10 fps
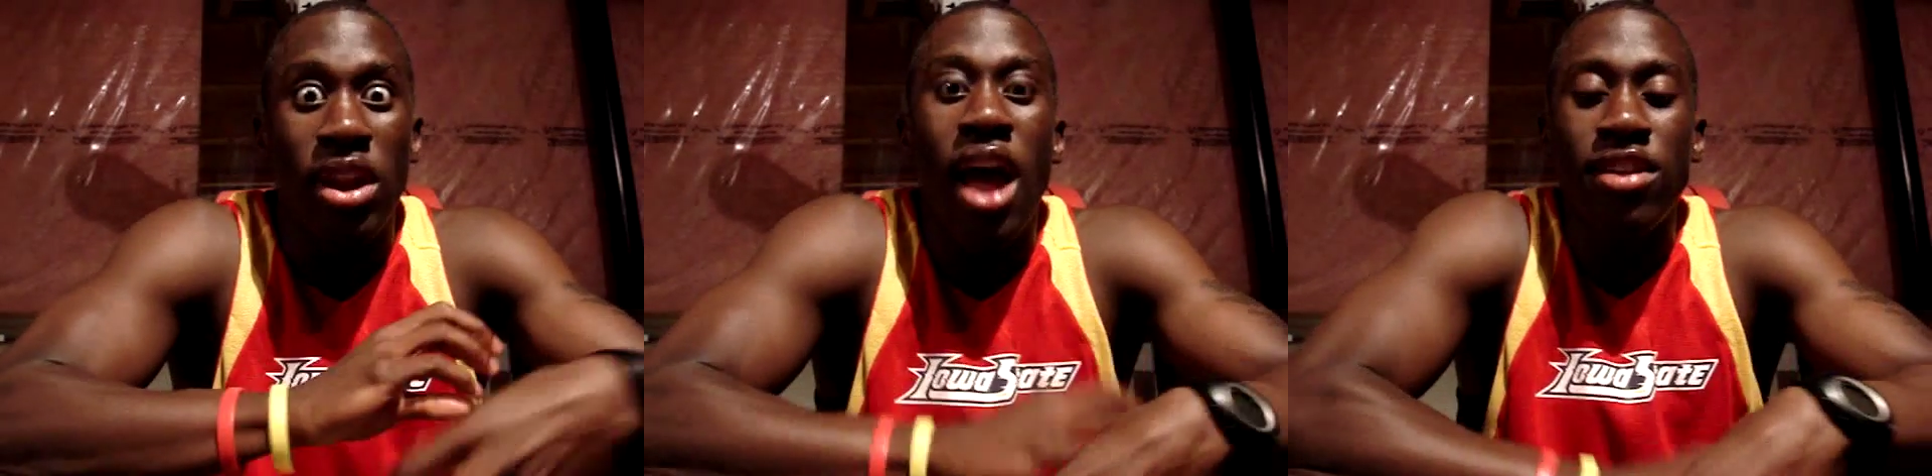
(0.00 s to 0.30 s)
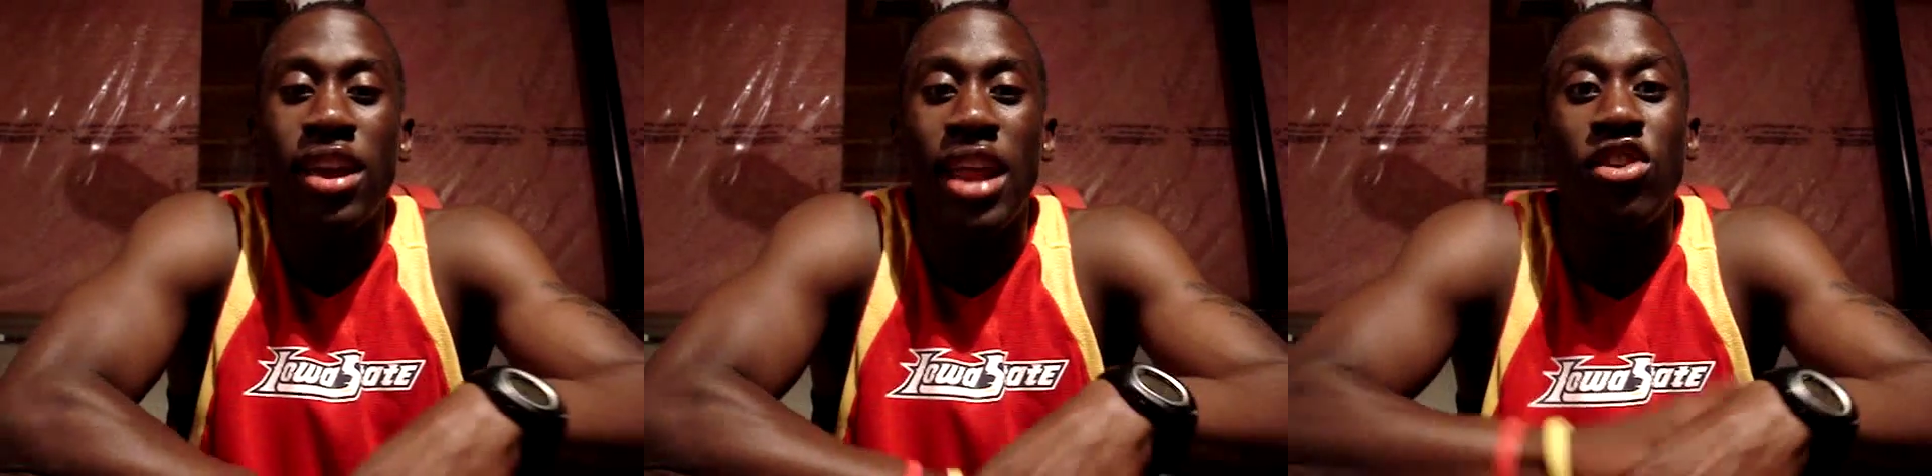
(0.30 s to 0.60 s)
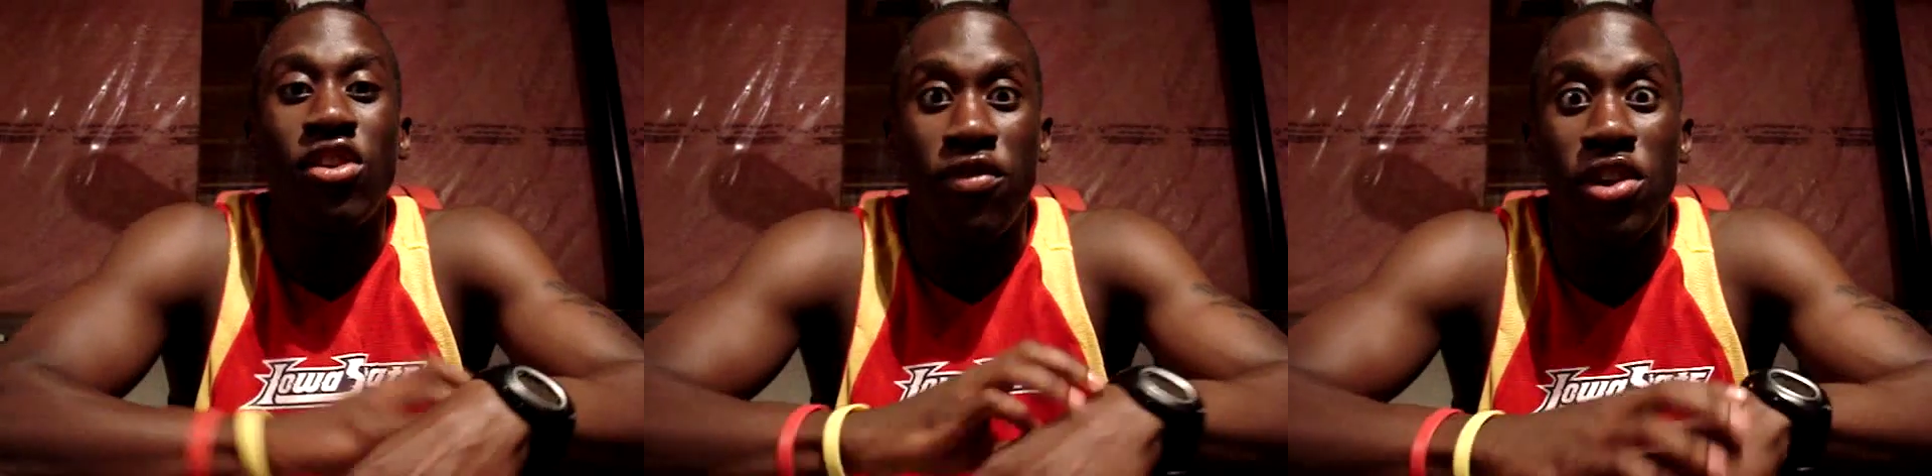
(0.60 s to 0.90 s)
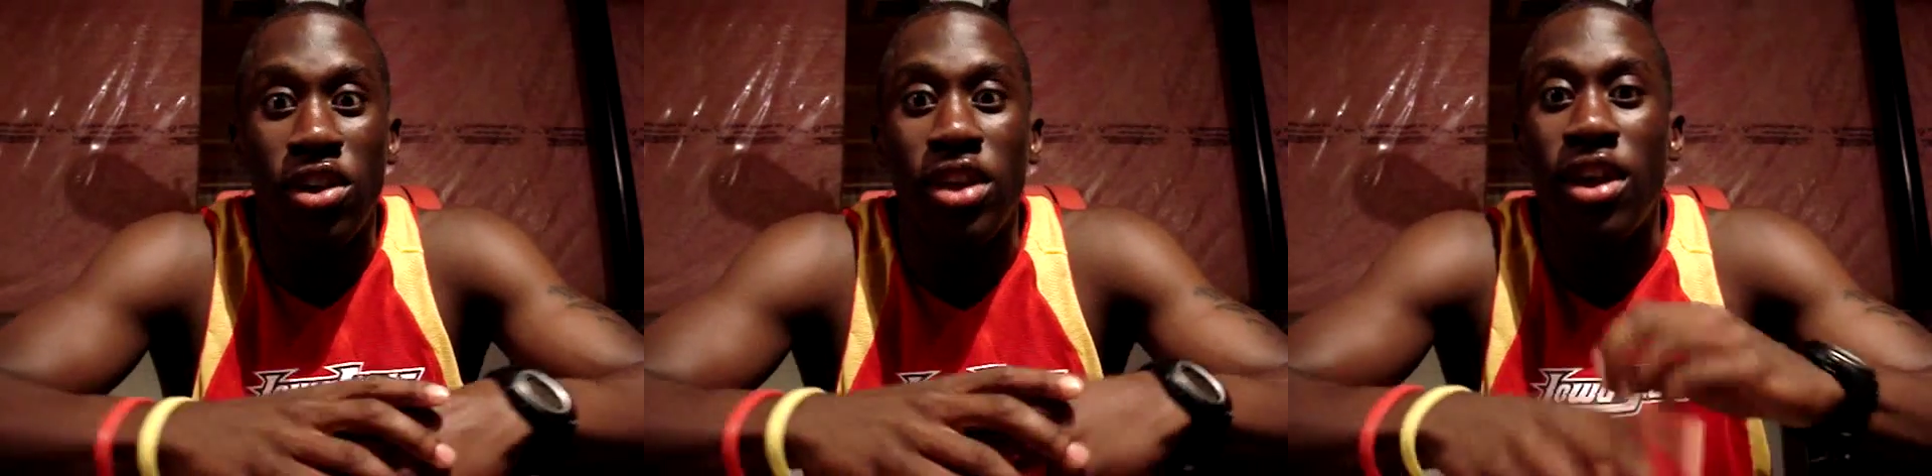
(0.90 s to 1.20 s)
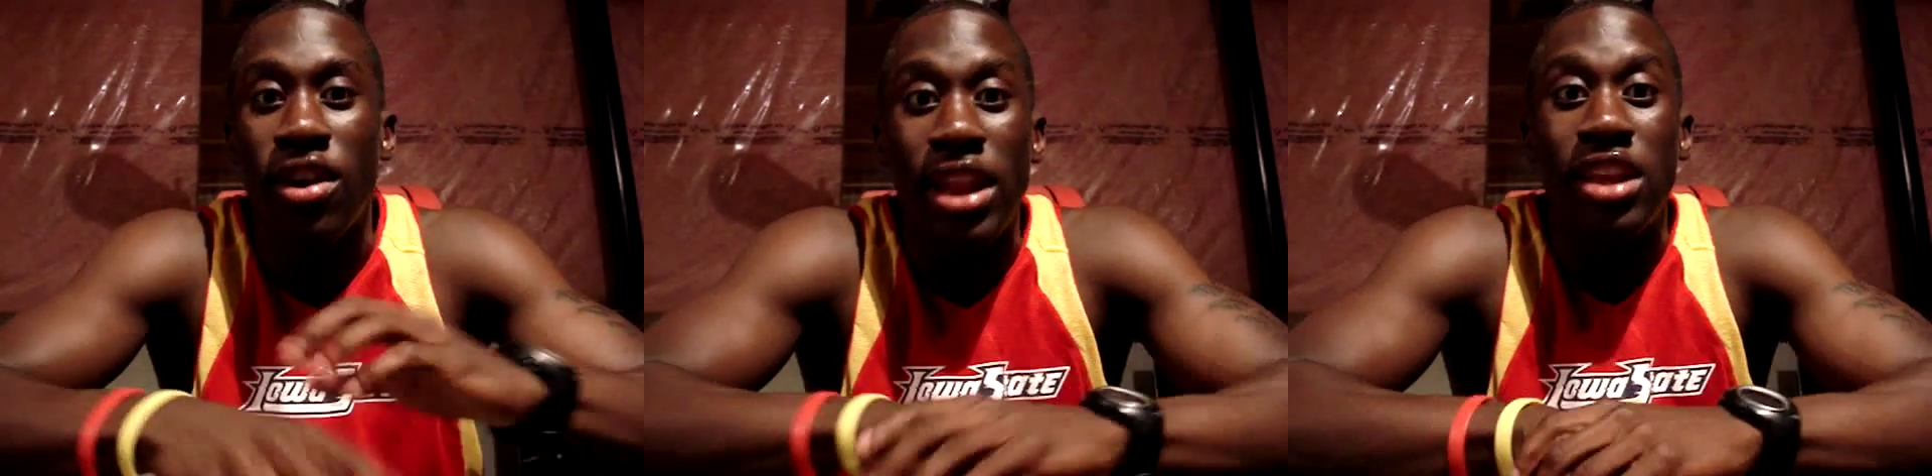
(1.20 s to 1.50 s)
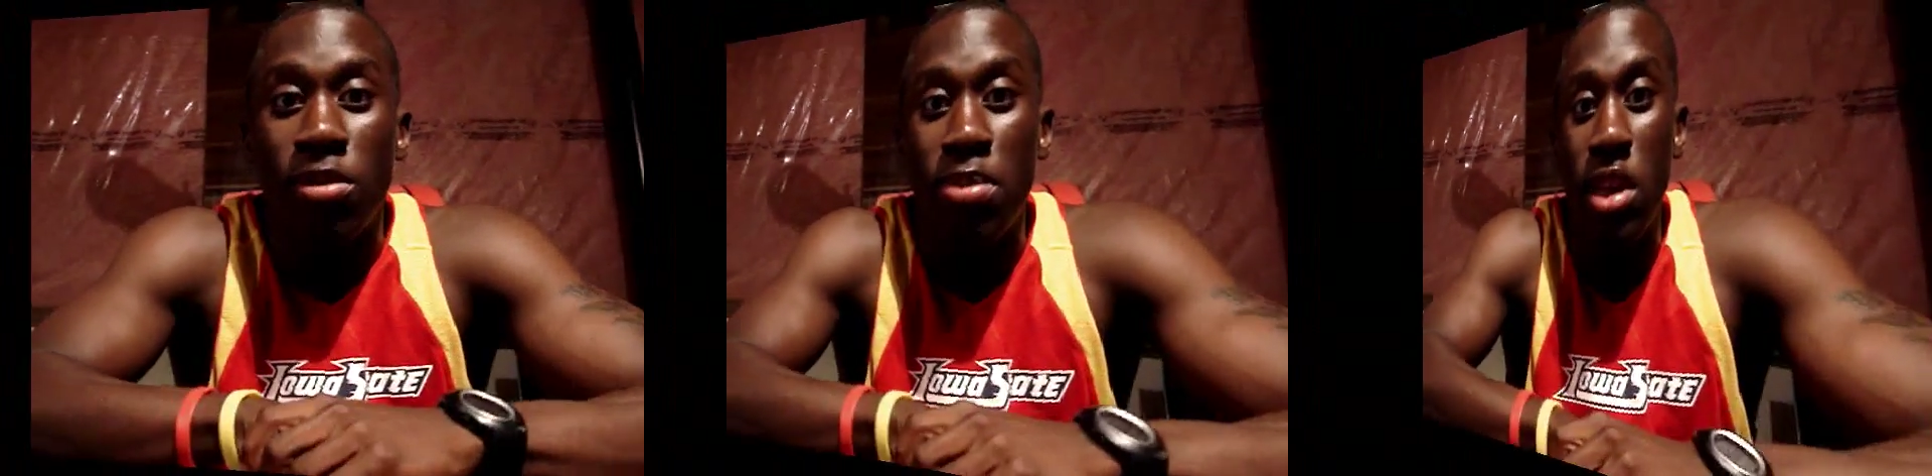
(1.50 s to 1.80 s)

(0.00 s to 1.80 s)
knots that I can actually feel in there that need to